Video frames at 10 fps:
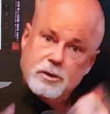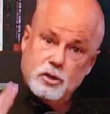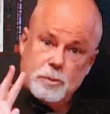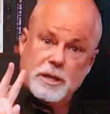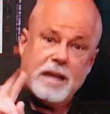
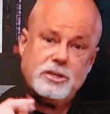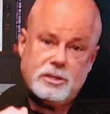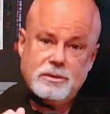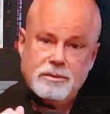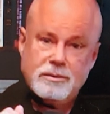
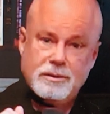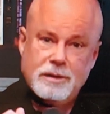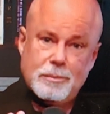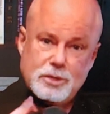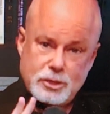Duplication.
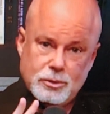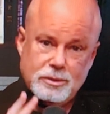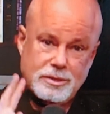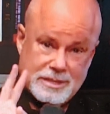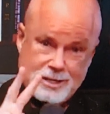Number 2,
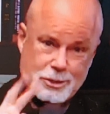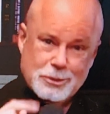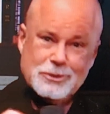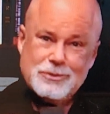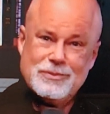day 2,
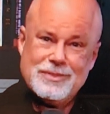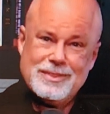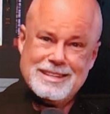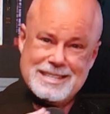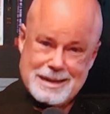
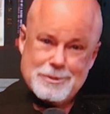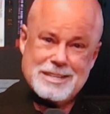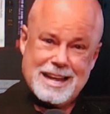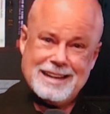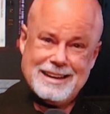December
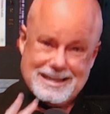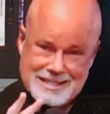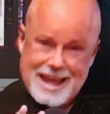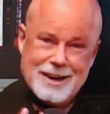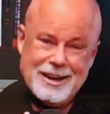2nd on
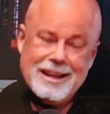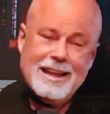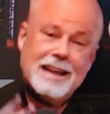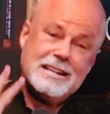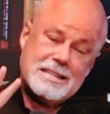Saturday.
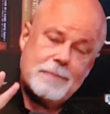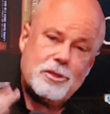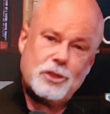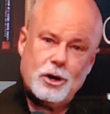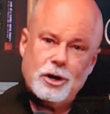December
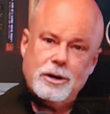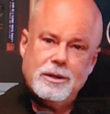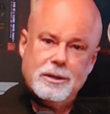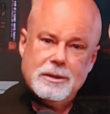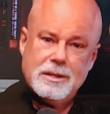3rd,
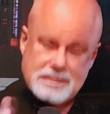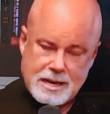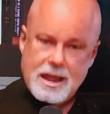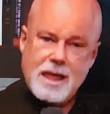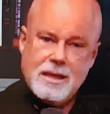
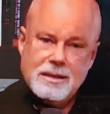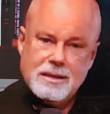Sunday,